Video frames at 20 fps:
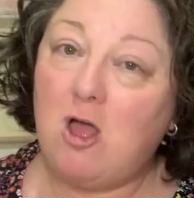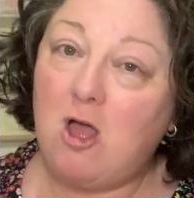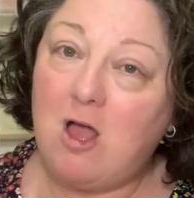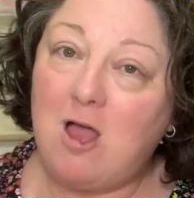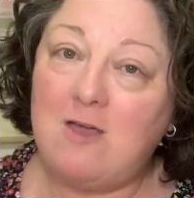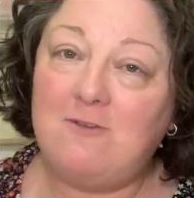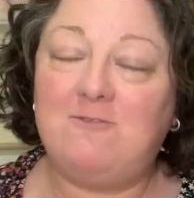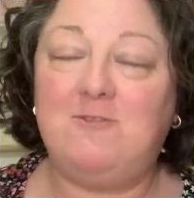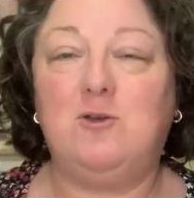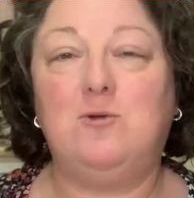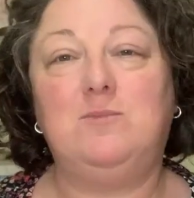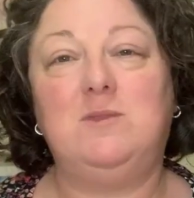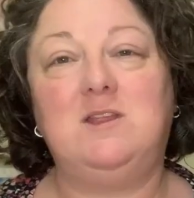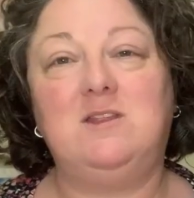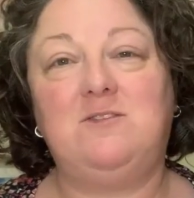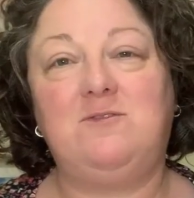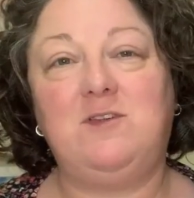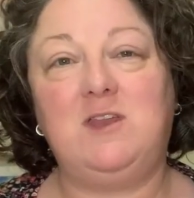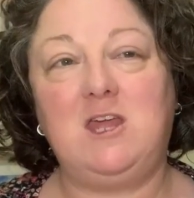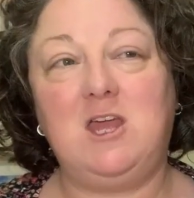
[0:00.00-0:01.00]
I filmed
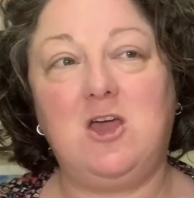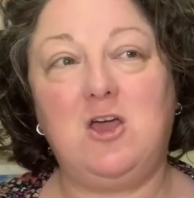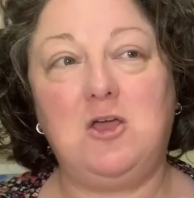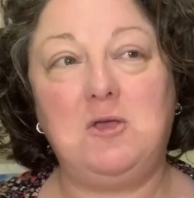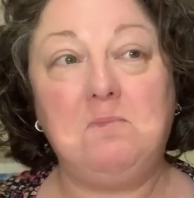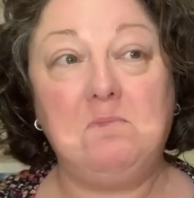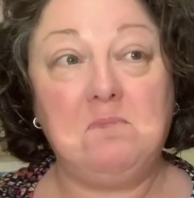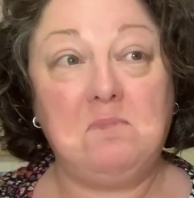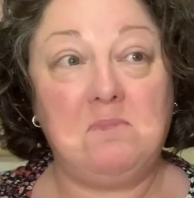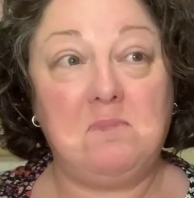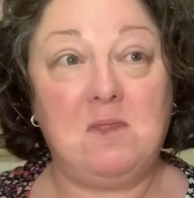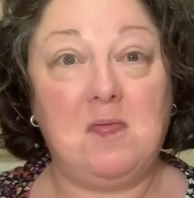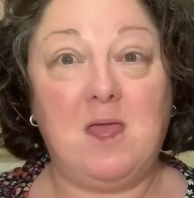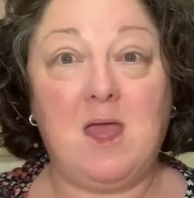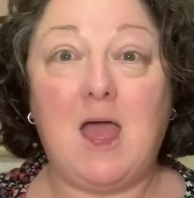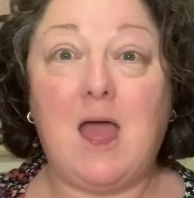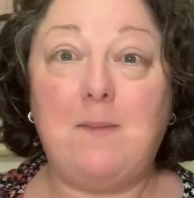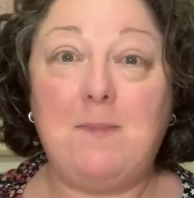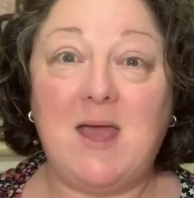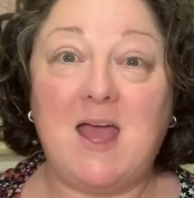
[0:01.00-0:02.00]
this video
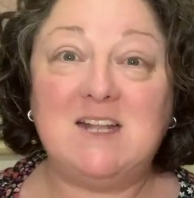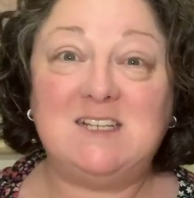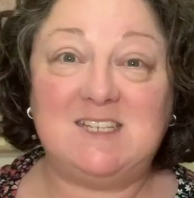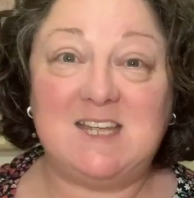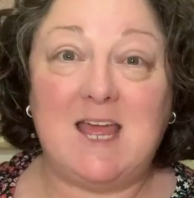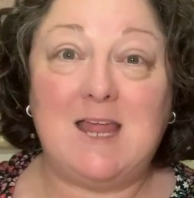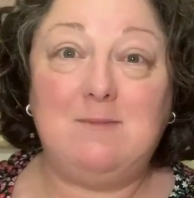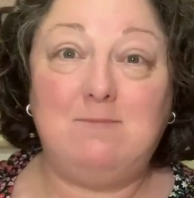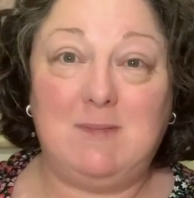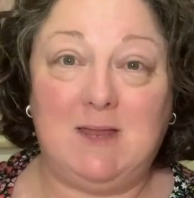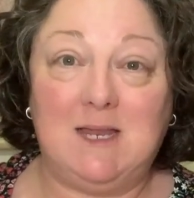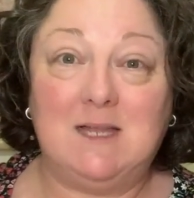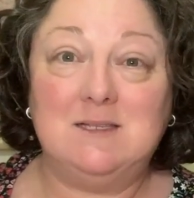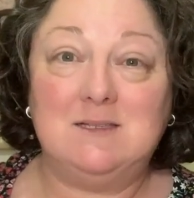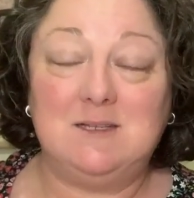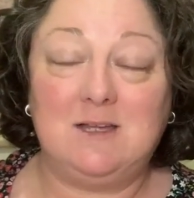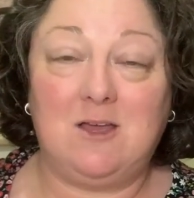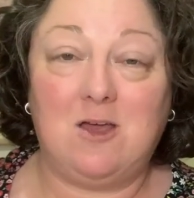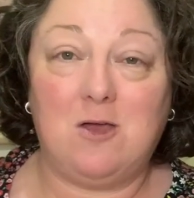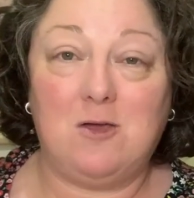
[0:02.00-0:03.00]
about 10
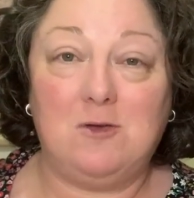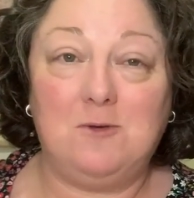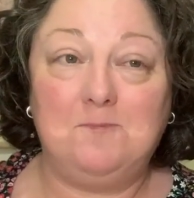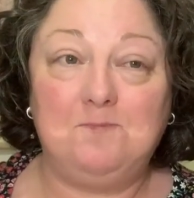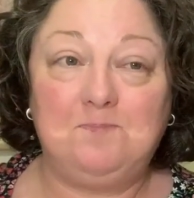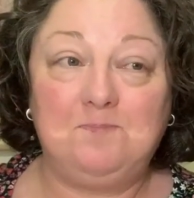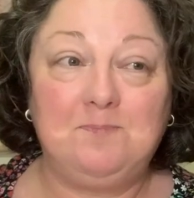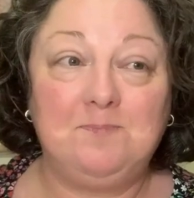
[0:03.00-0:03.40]
minutes ago.